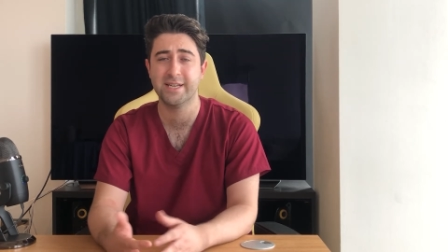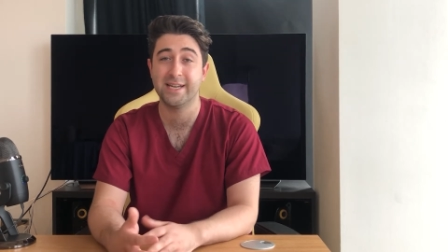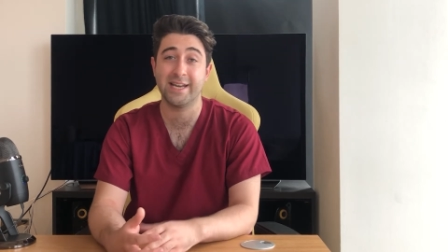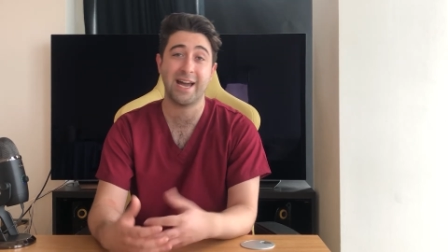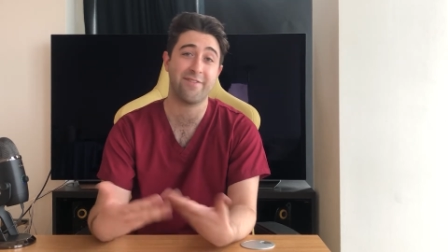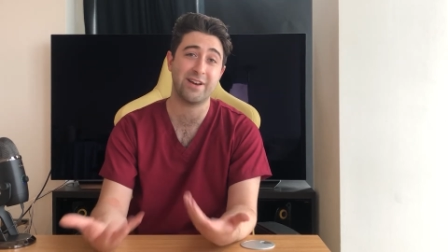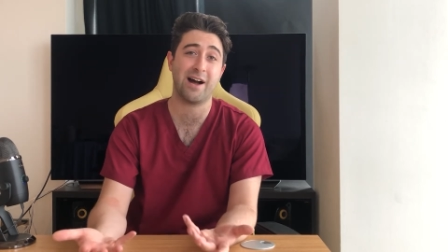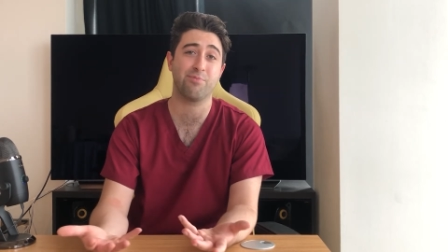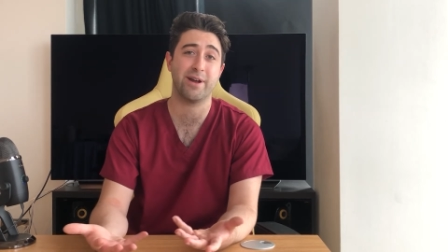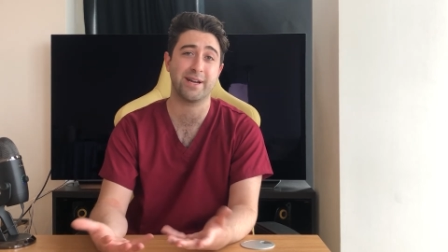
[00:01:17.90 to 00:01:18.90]
and have an
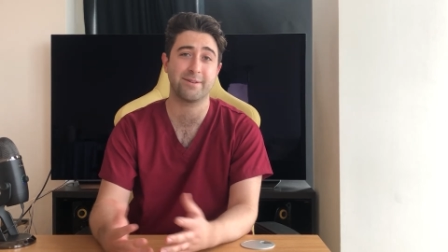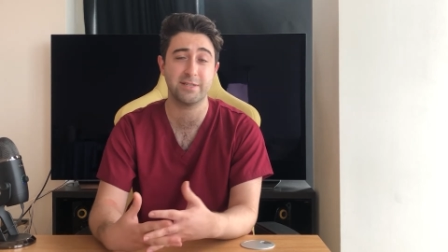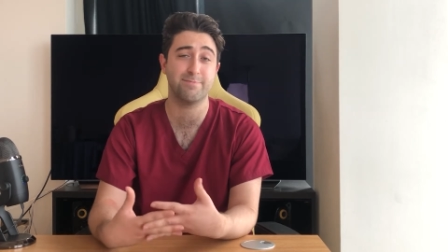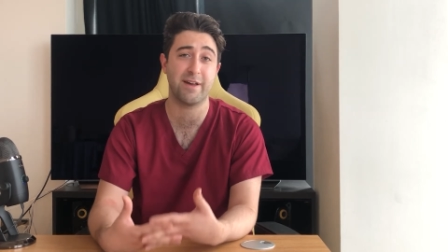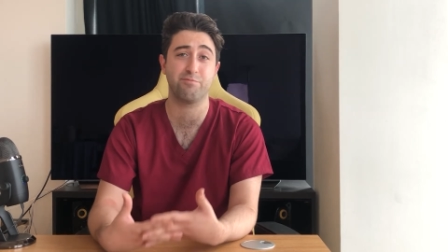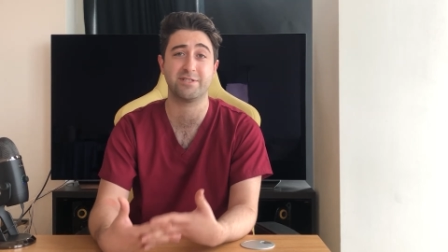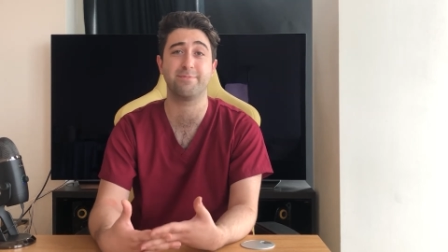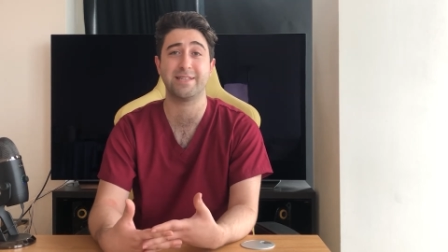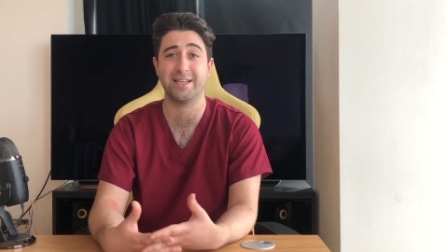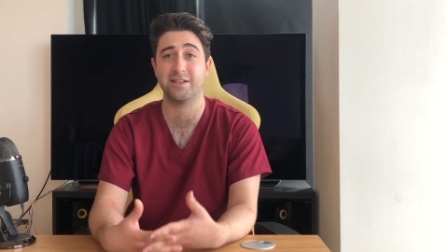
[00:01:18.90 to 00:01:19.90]
outbreak, this may have
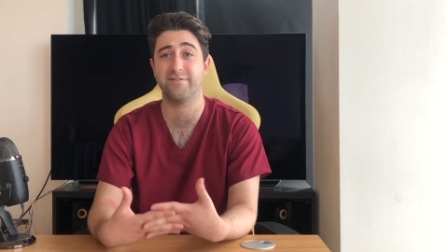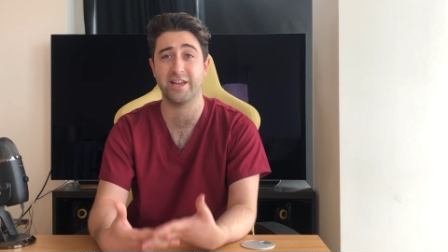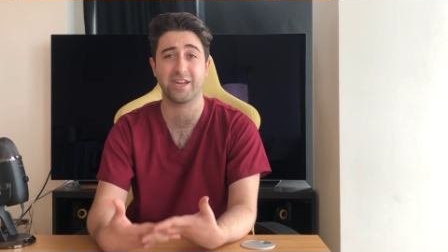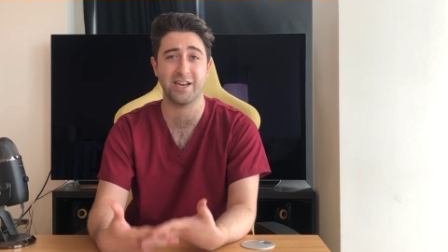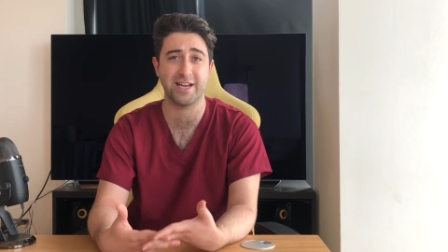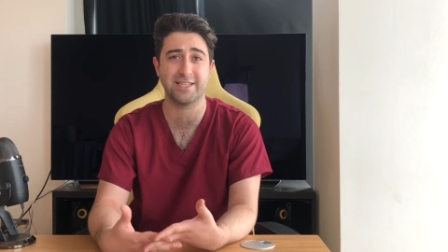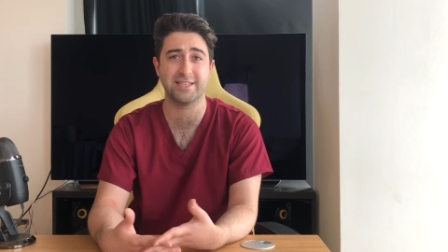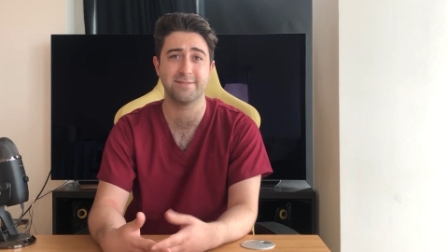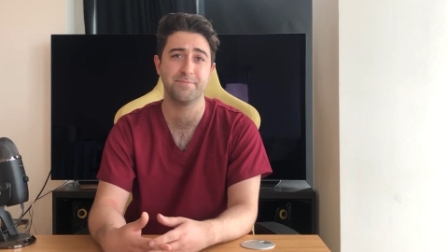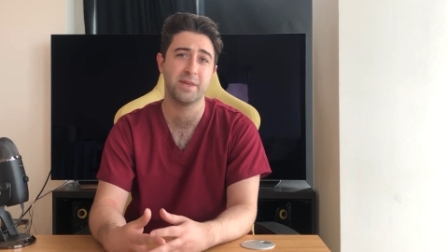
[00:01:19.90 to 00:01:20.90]
precipitated a
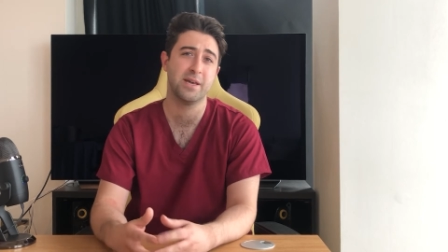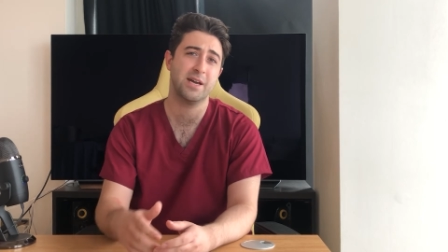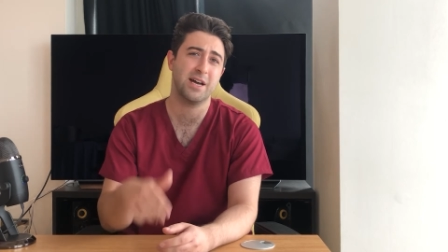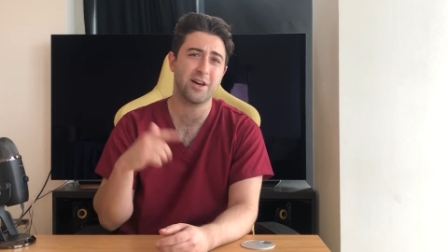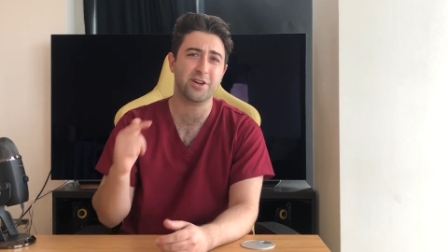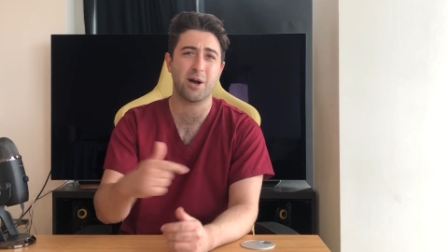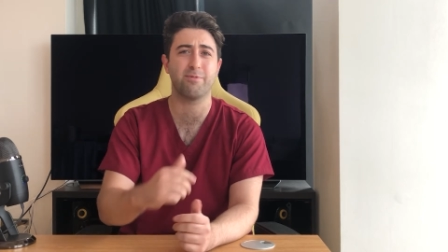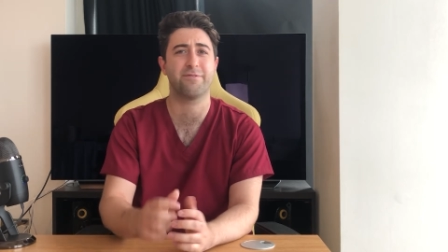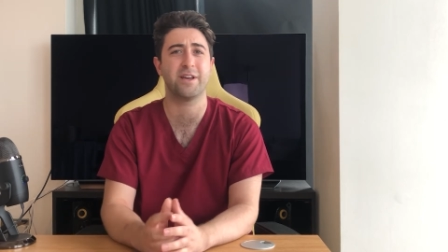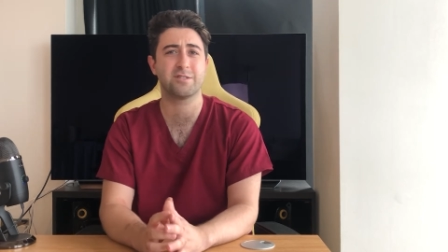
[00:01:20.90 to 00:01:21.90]
folliculitis. Another
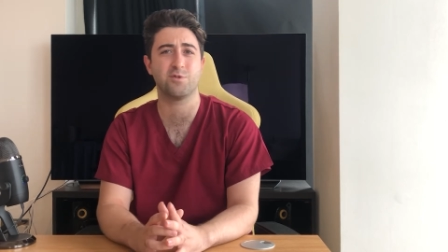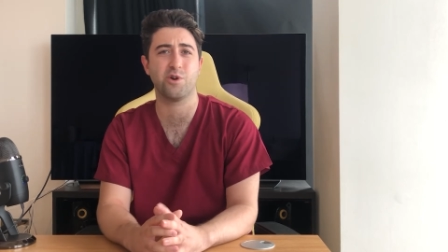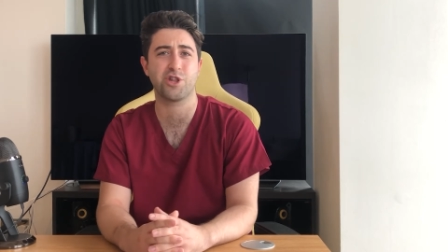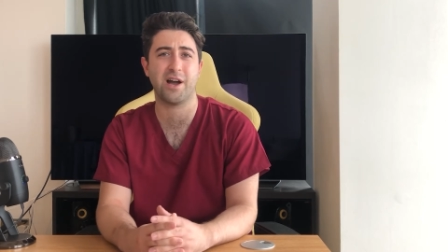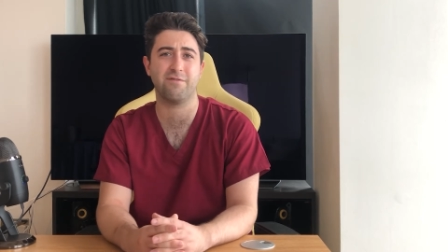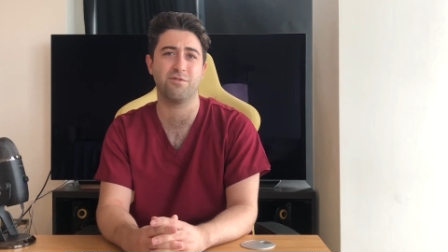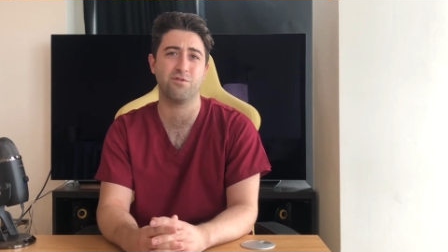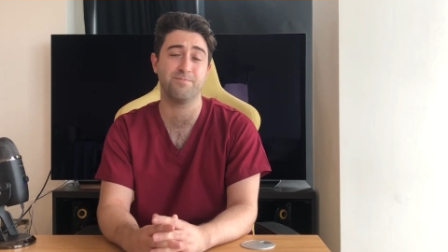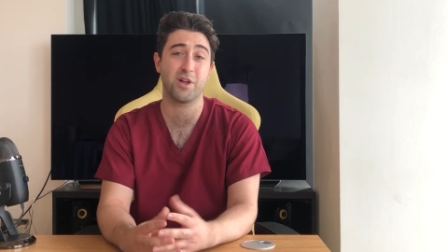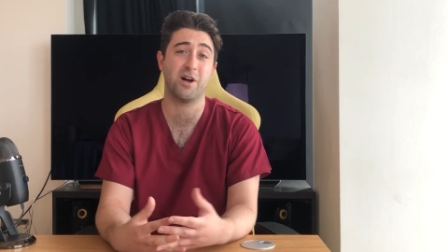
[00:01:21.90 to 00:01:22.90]
couple of things to watch out
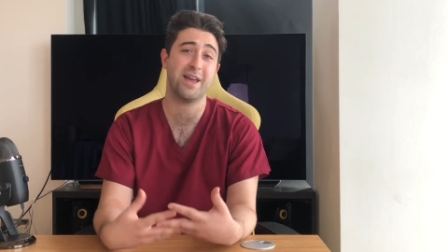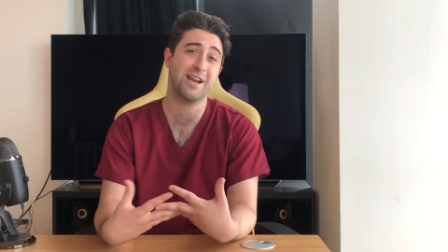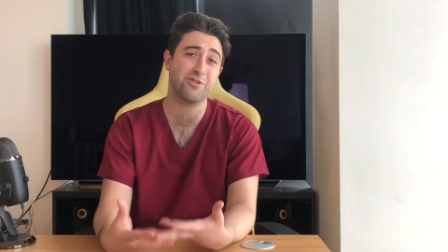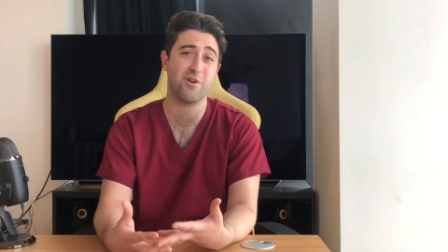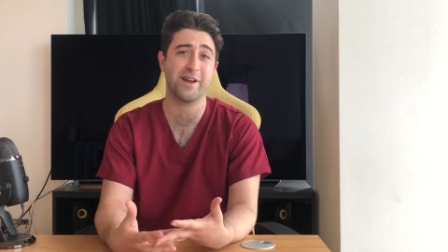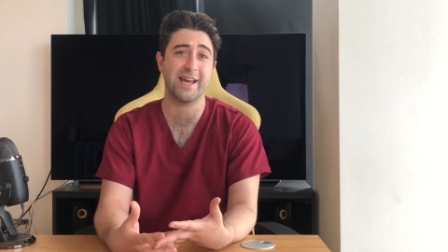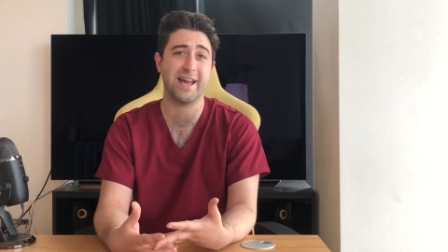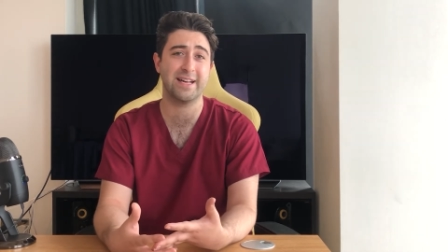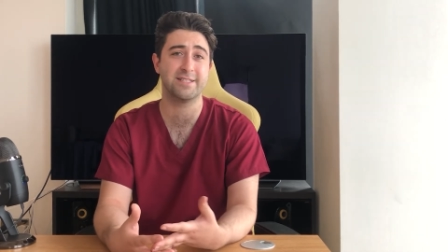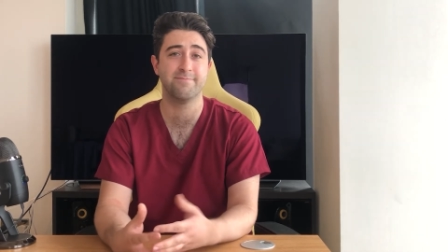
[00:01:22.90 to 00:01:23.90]
for are ingrowing
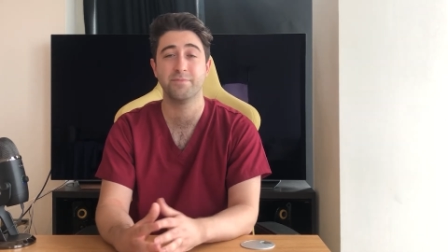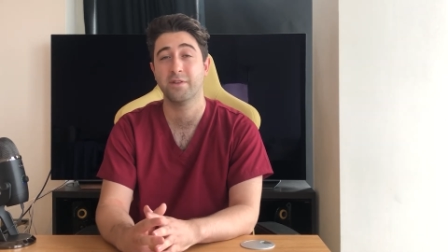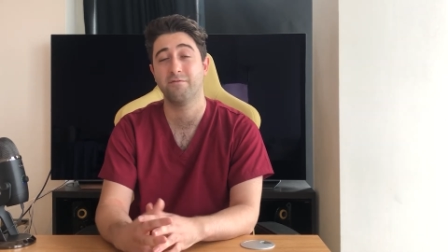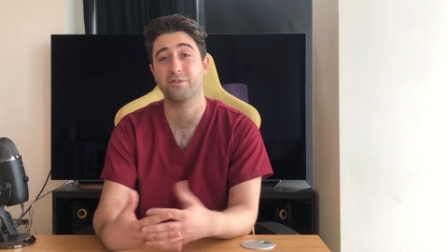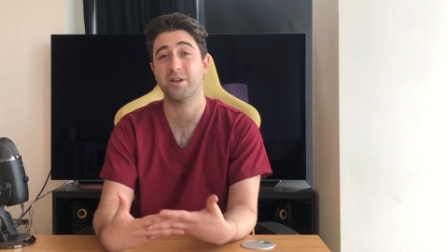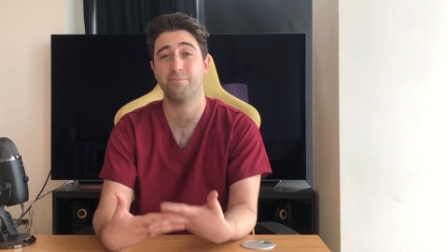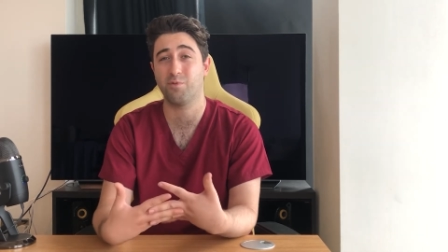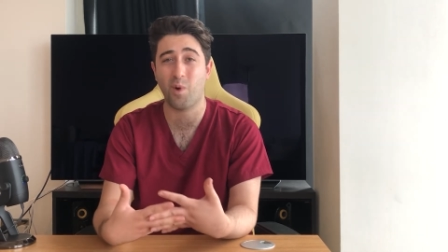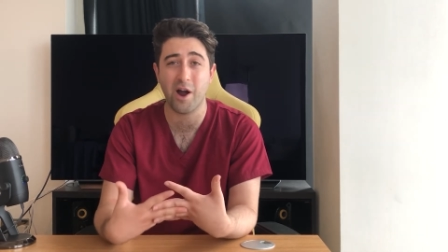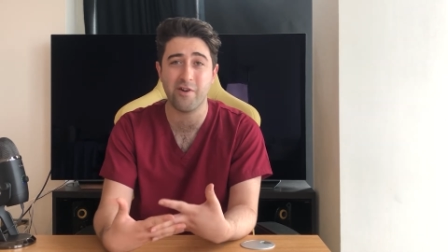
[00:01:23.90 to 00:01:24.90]
hairs, for example,
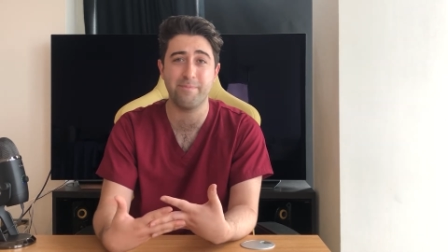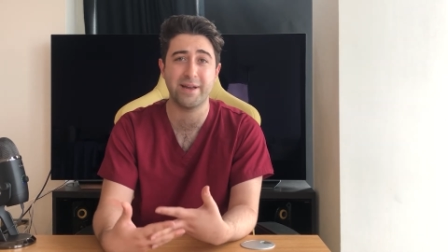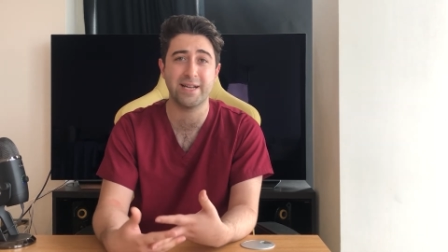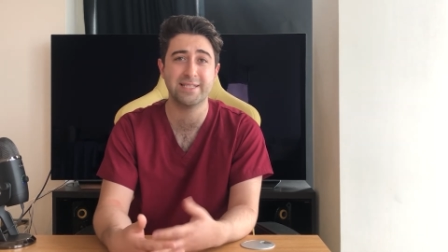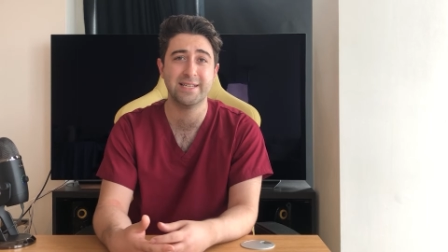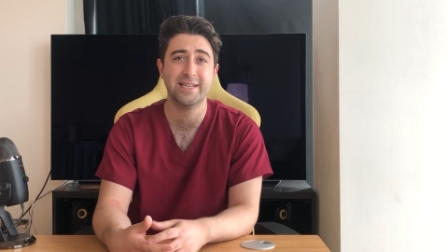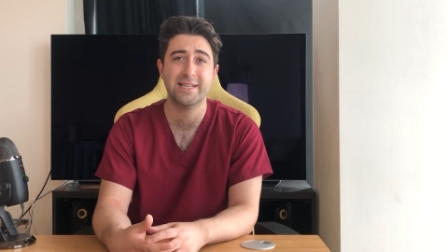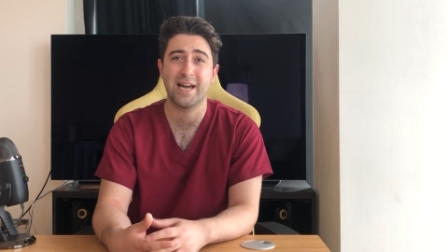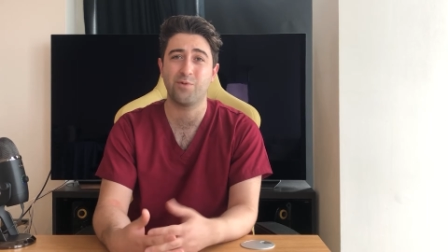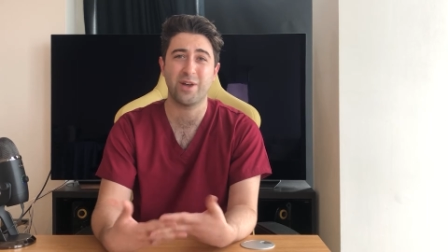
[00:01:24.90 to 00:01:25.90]
a wiry beard,
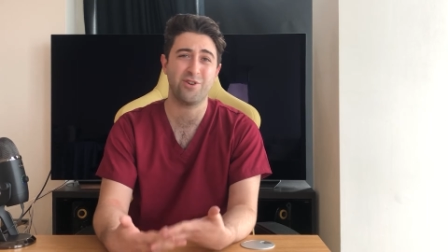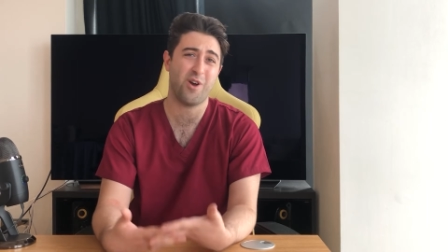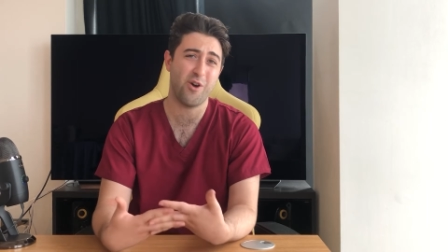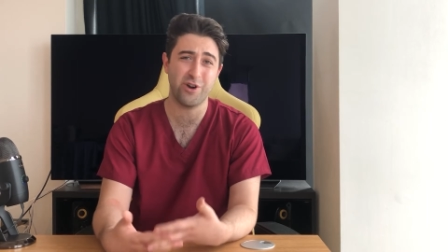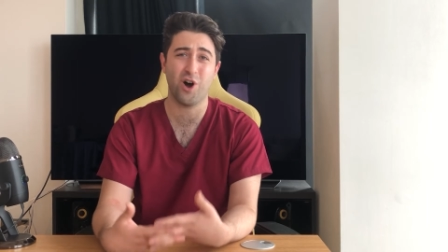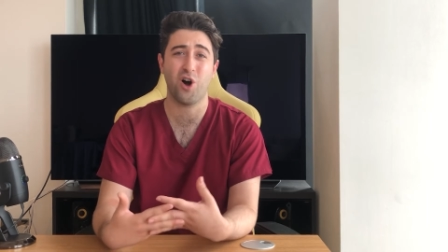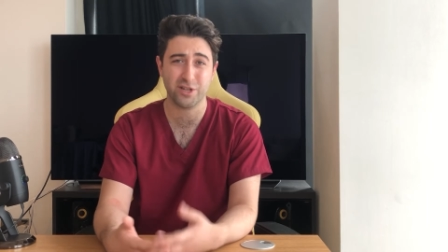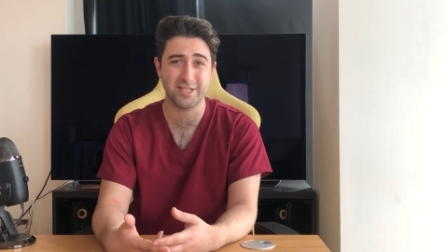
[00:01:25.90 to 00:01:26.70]
and whether you own a hot